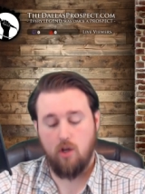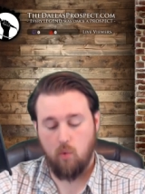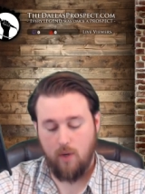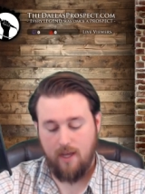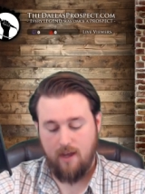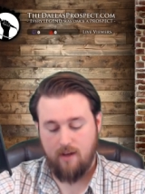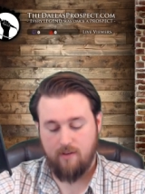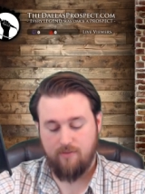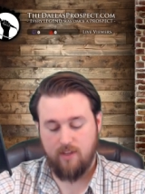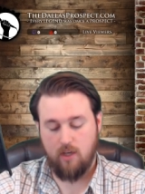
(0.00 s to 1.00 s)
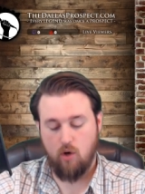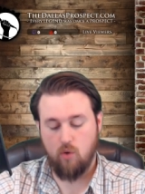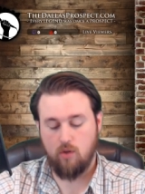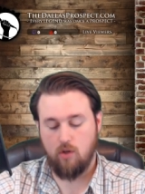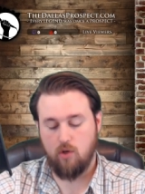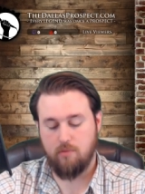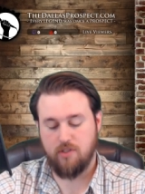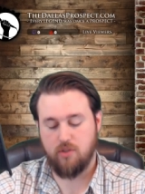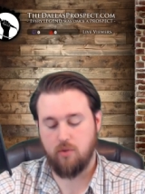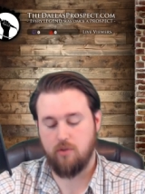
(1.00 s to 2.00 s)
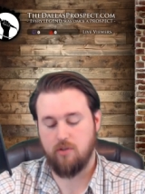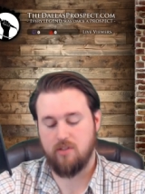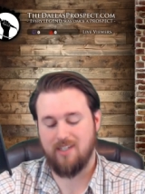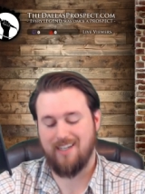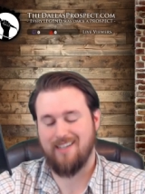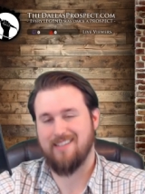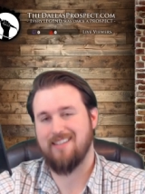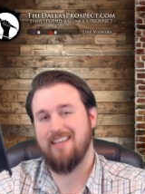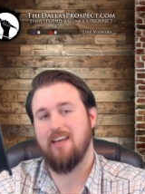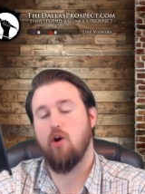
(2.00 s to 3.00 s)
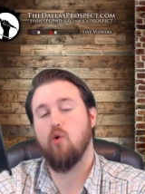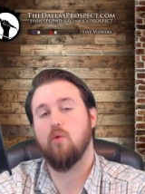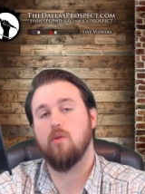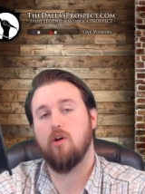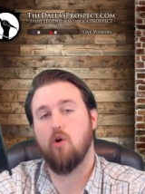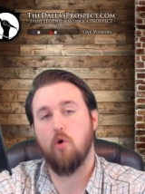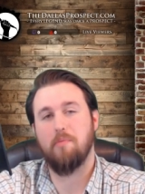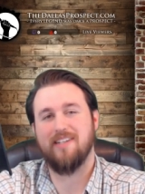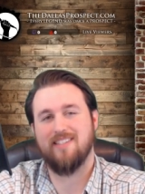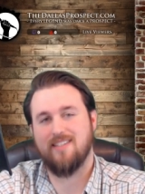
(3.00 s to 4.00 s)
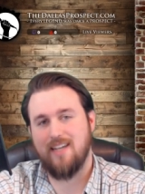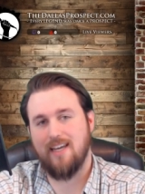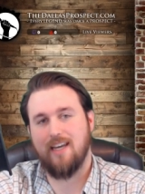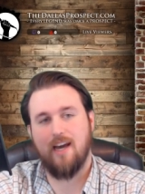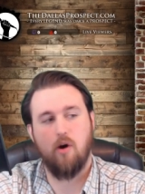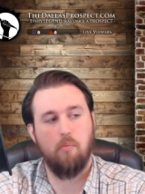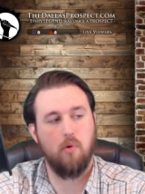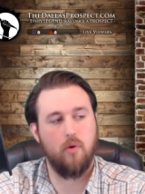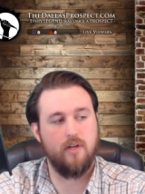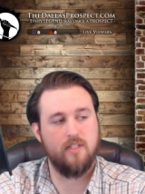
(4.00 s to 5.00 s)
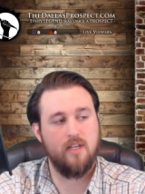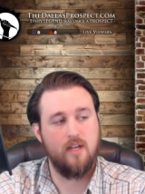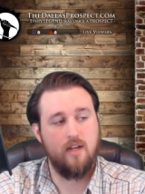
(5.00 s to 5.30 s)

we have the Oklahoma Sooners against the Oklahoma State Cowboys.